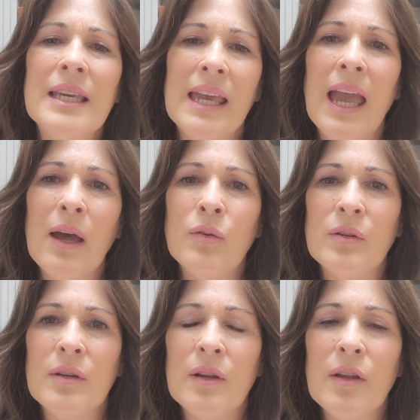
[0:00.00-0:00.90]

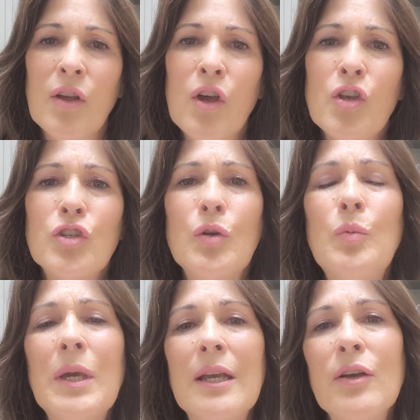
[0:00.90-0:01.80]
count so
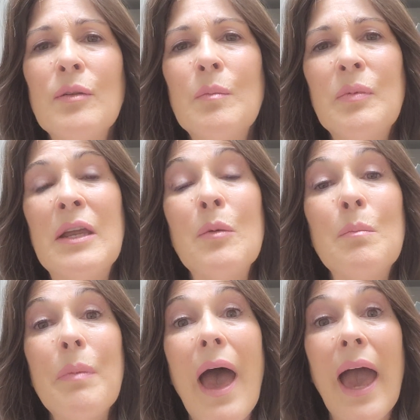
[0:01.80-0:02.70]
we can bring
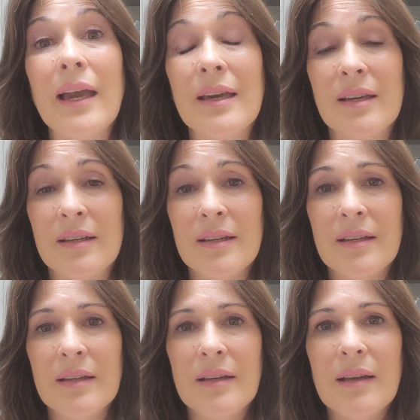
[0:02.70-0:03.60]
back
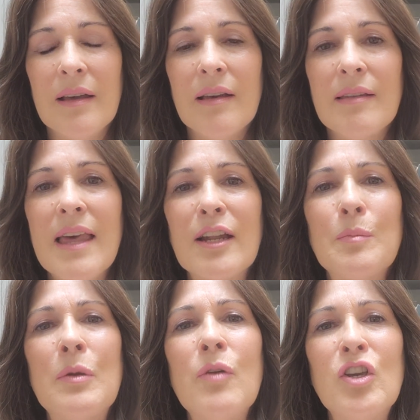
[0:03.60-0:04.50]

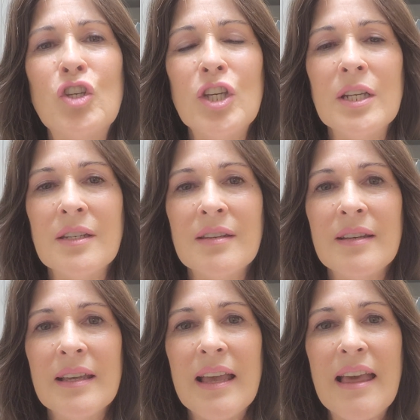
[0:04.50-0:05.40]
that Bereshit,
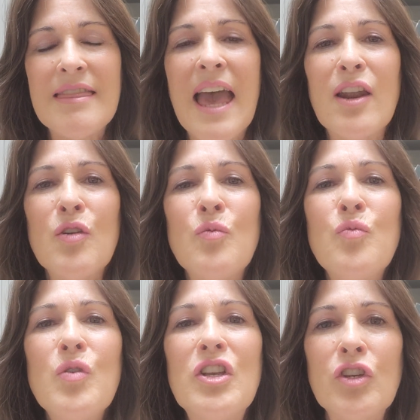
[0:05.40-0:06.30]
that
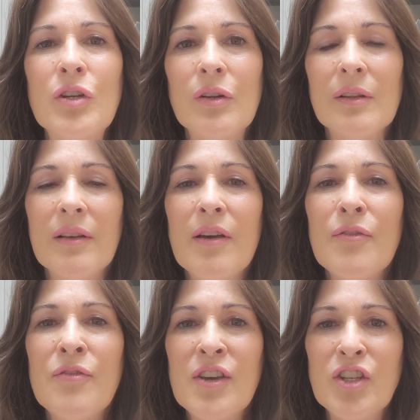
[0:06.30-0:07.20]
original
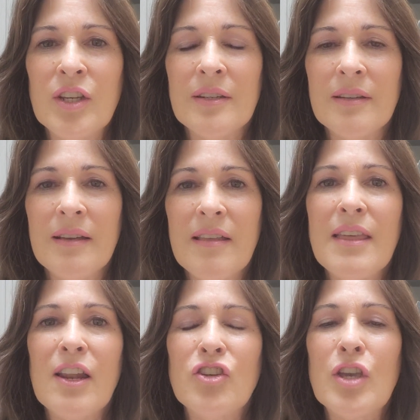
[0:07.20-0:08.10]
vision
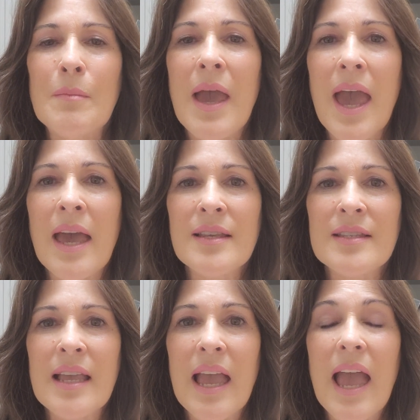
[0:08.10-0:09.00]
that Hashem
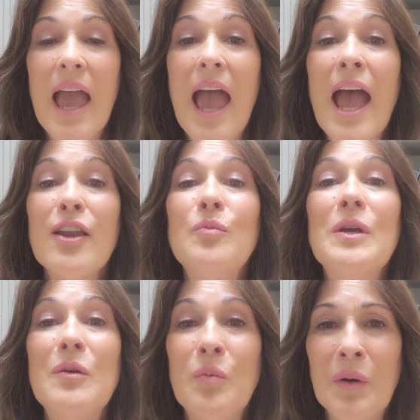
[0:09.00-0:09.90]
has, and
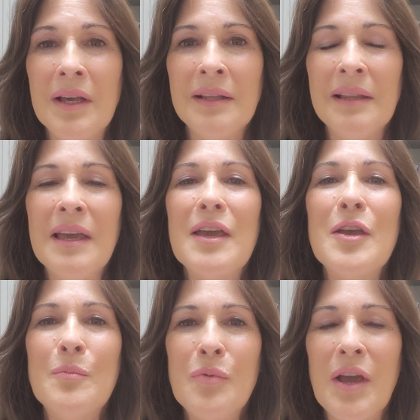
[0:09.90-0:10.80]
we will
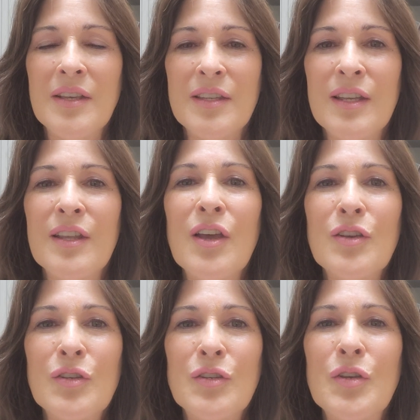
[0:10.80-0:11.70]
embrace it
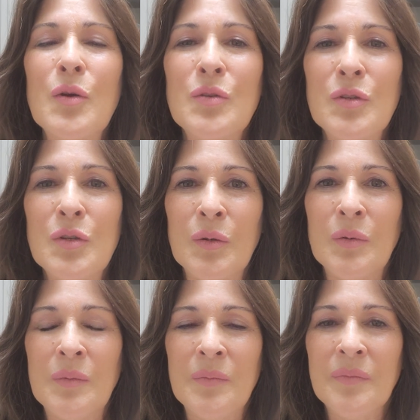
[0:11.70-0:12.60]
so
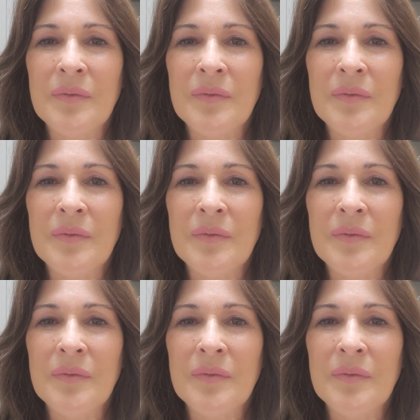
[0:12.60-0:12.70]
soon